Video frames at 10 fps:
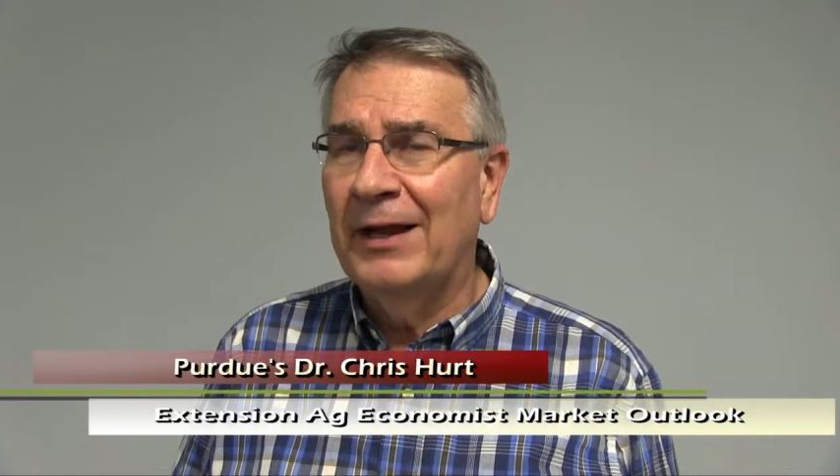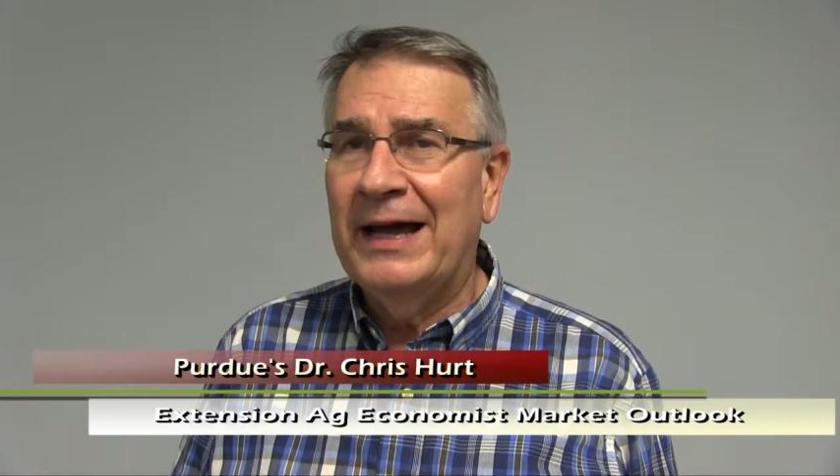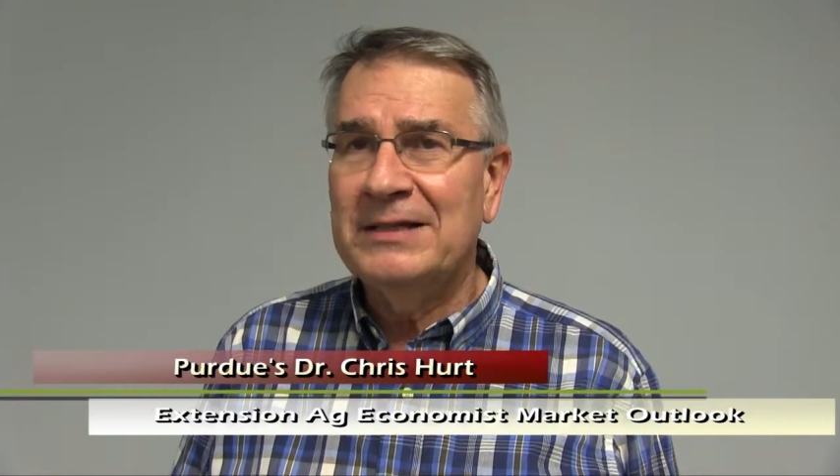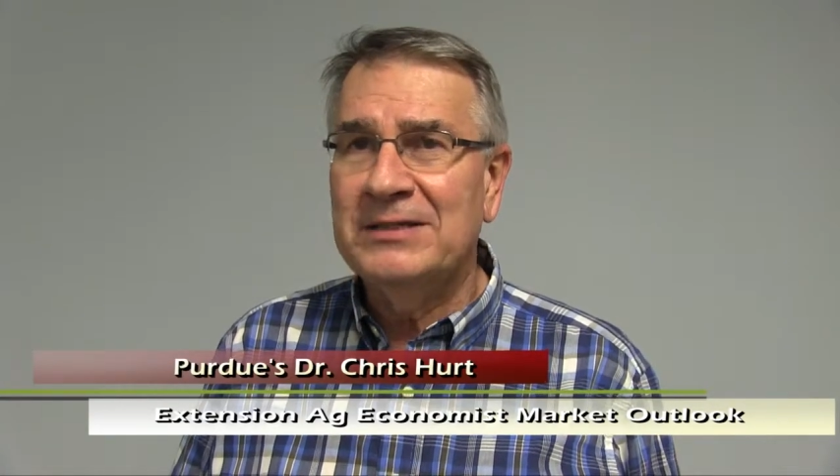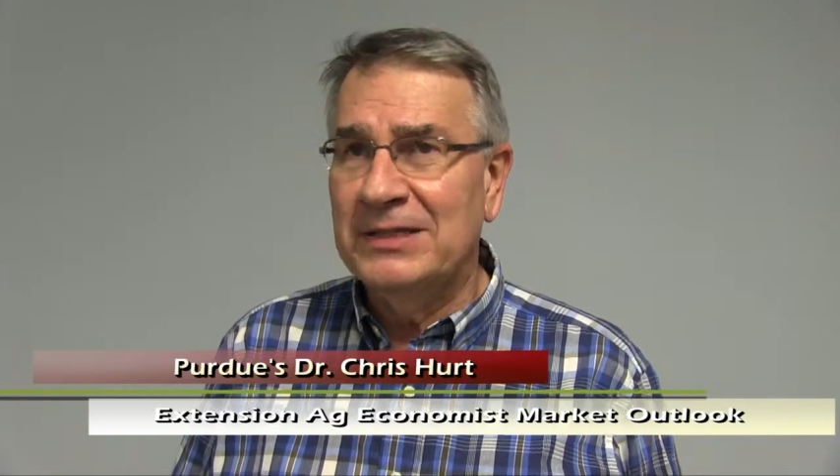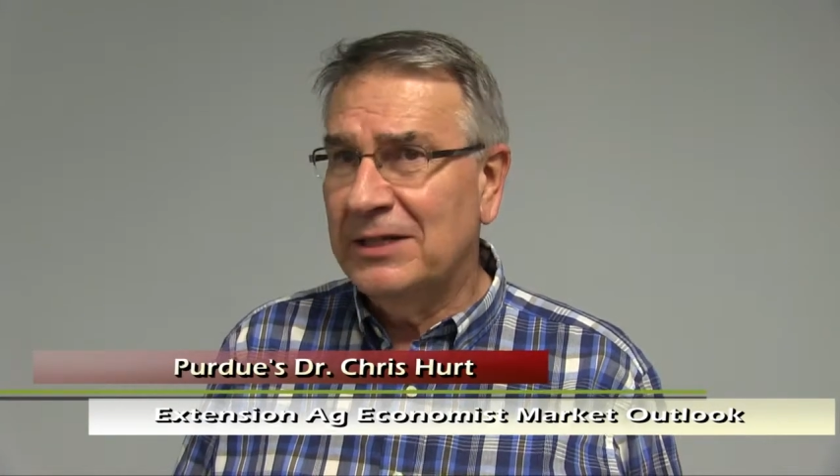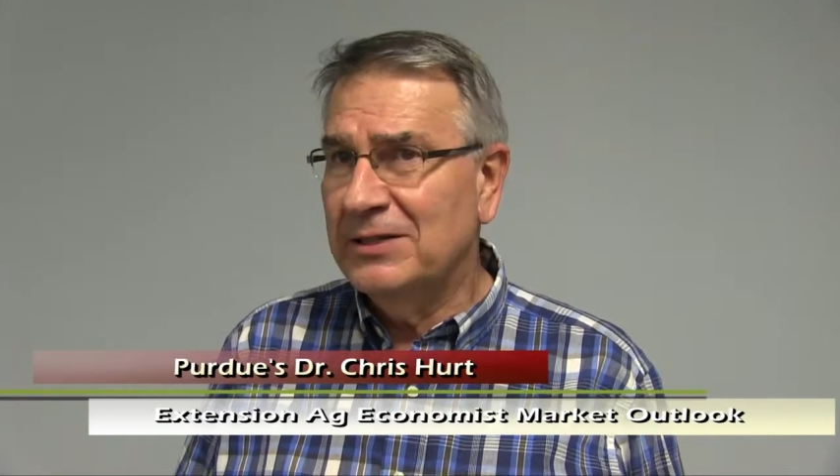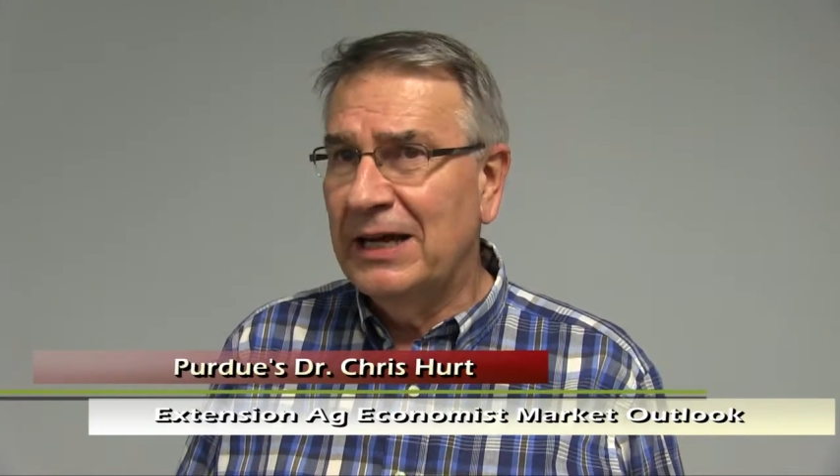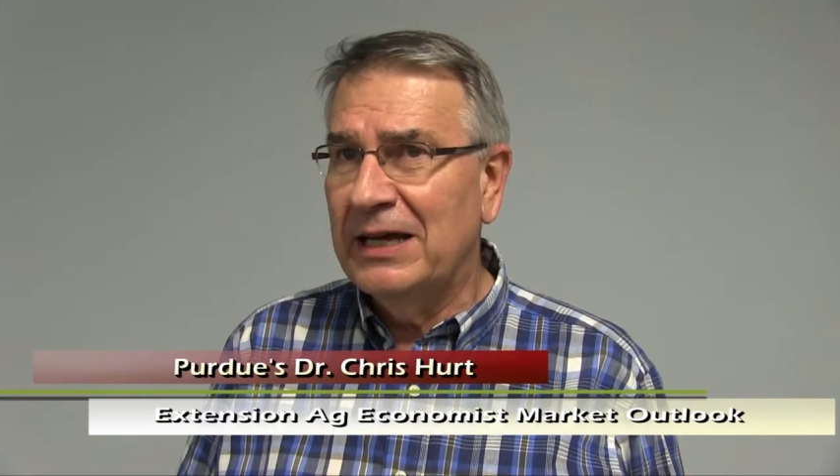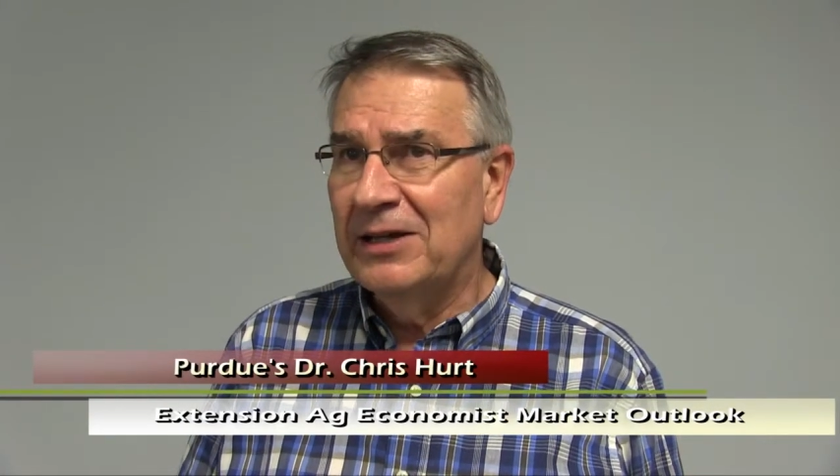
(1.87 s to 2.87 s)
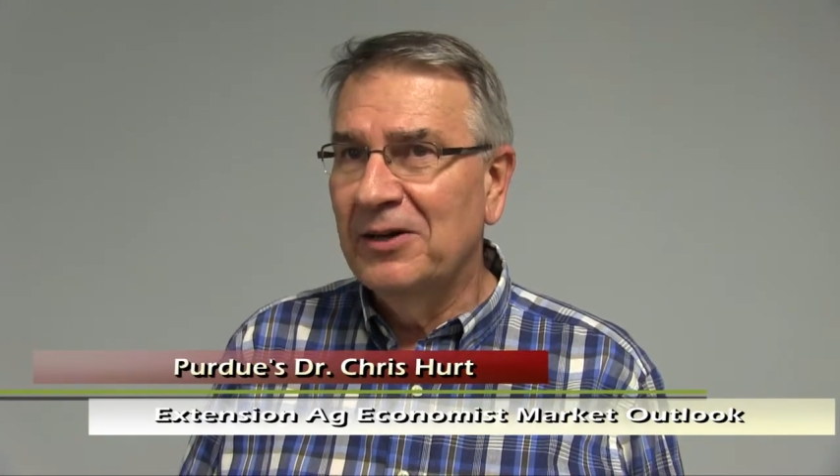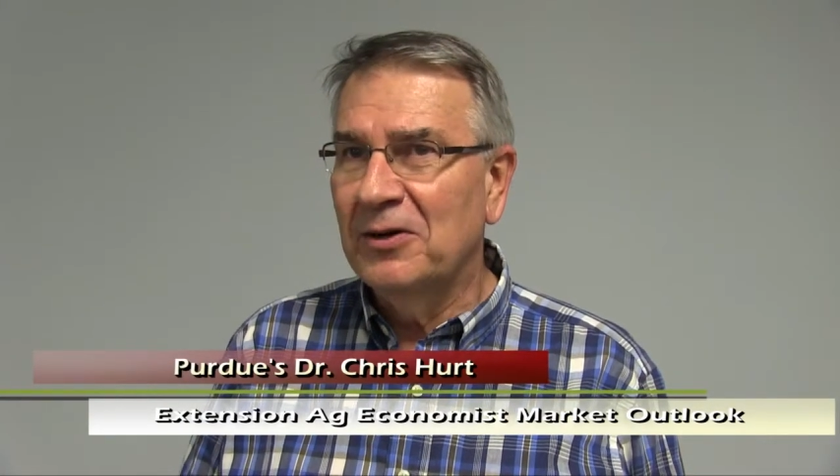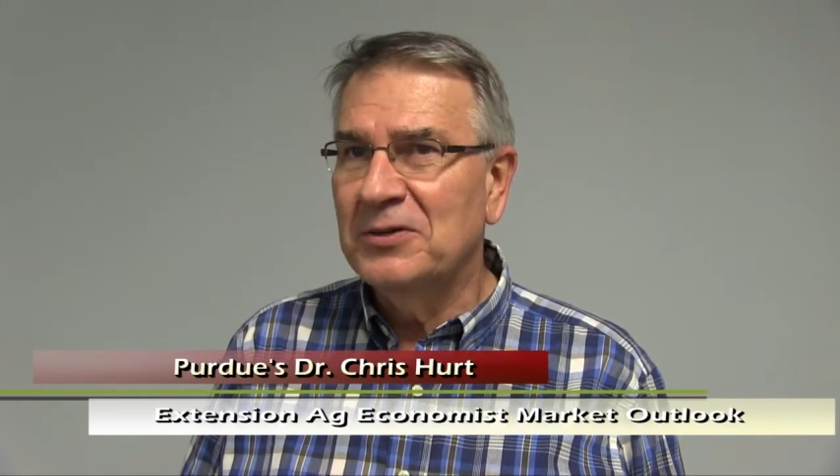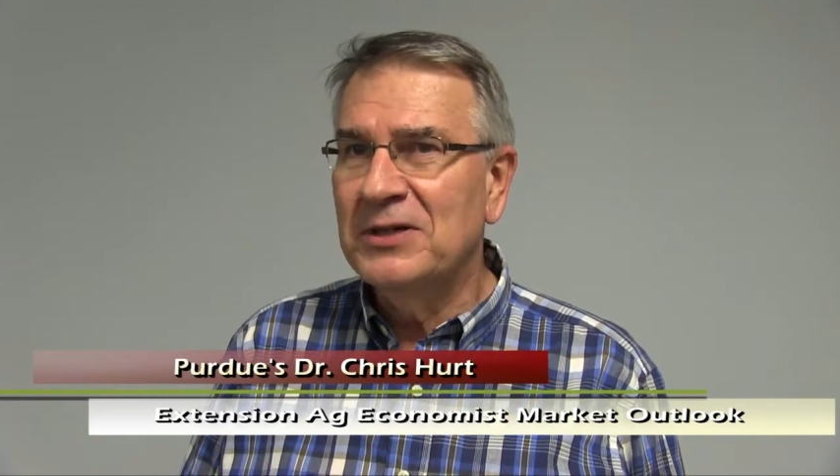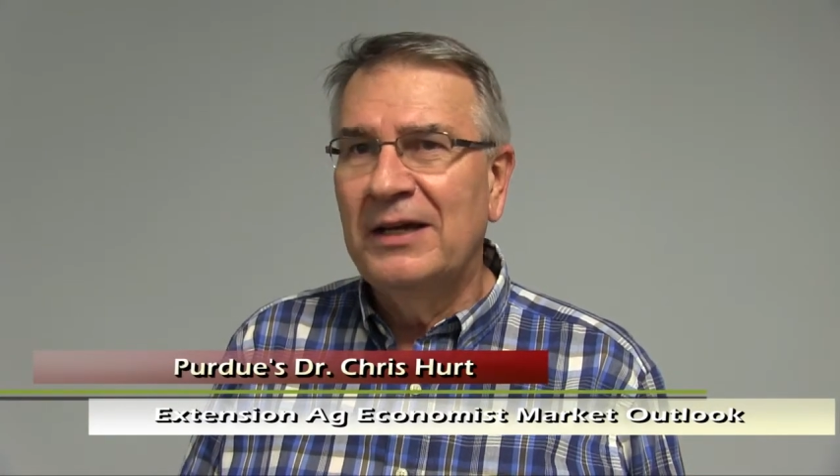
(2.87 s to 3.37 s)
last 6 to 8
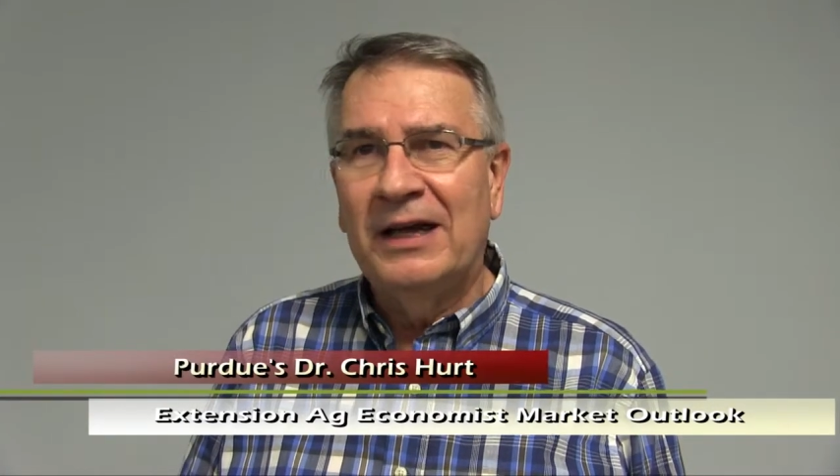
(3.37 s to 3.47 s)
years,